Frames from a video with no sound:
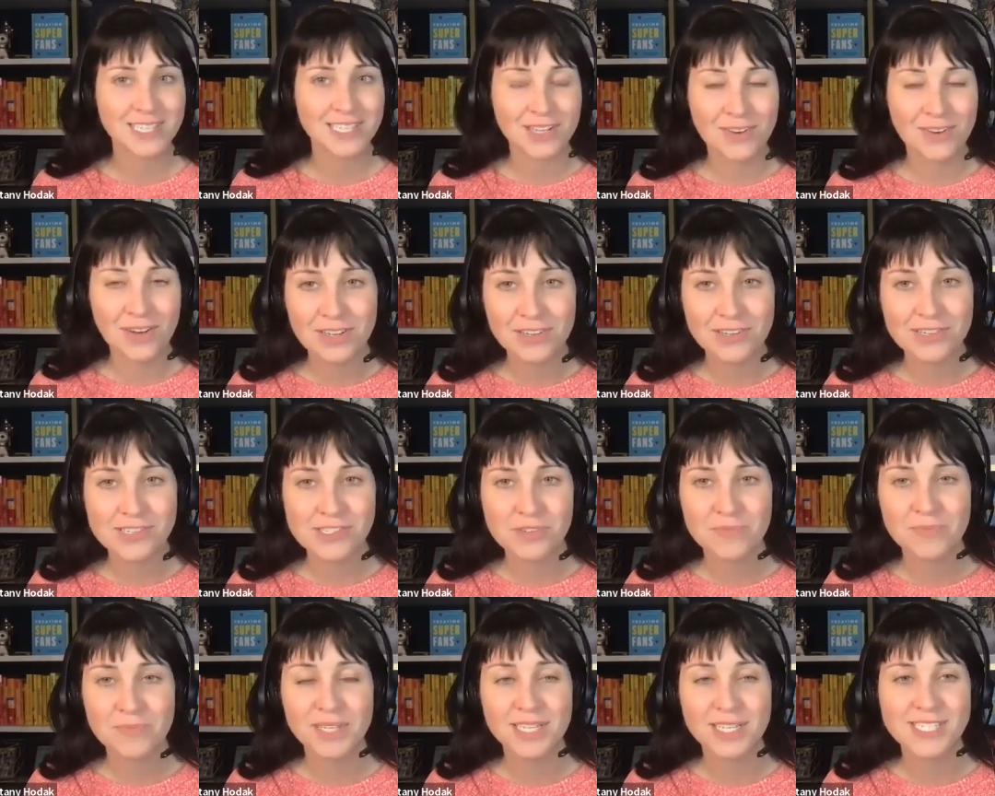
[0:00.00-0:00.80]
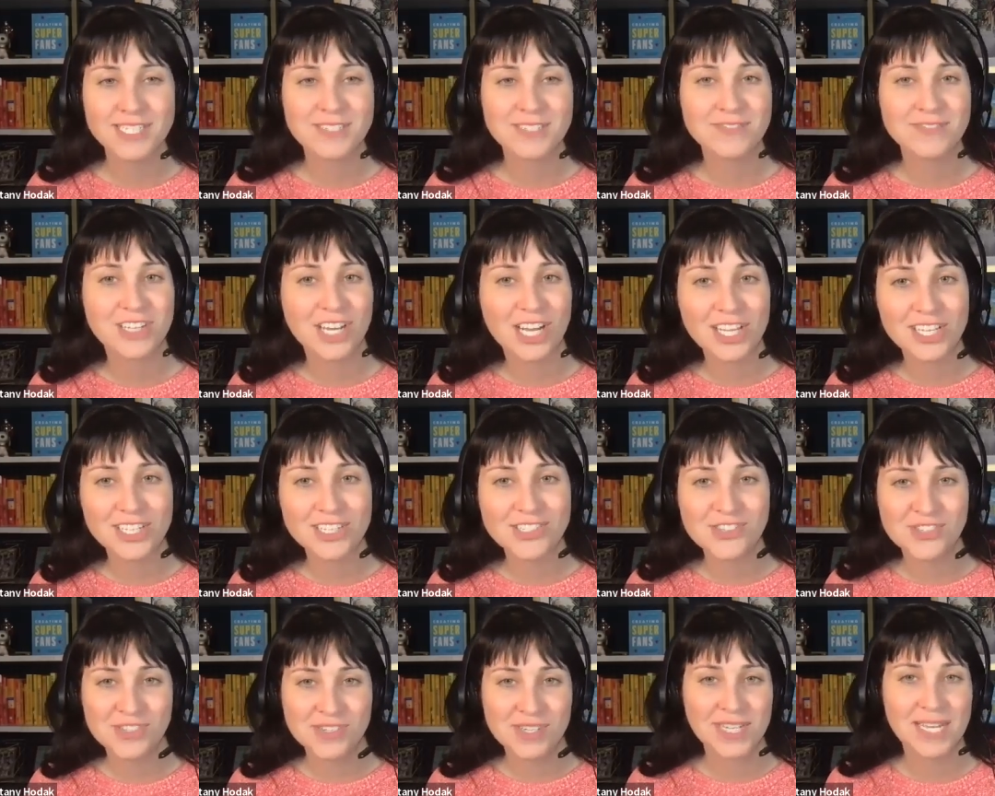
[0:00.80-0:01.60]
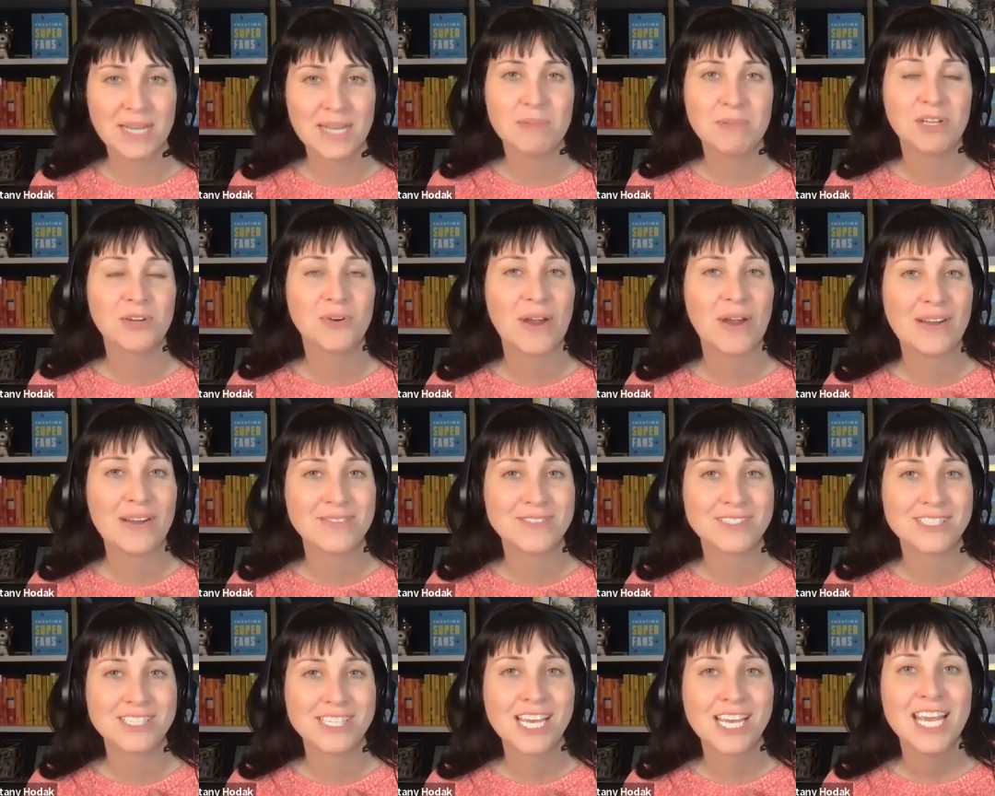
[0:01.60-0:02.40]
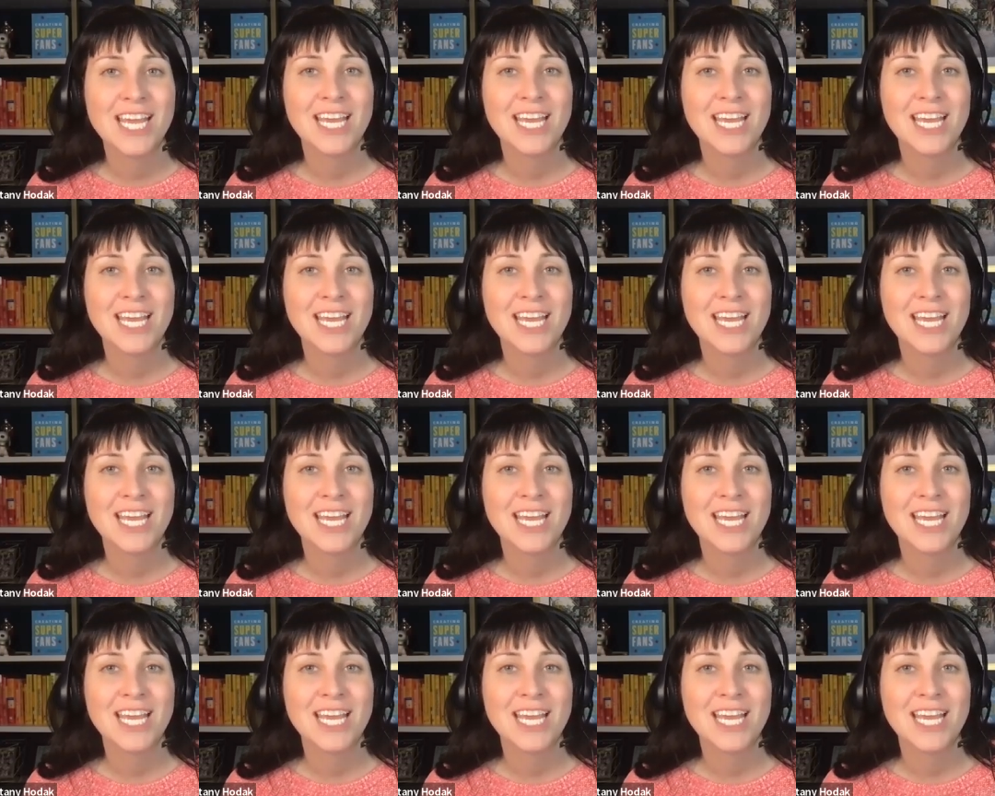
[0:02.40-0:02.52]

hundreds of millions of dollars in a couple of rounds.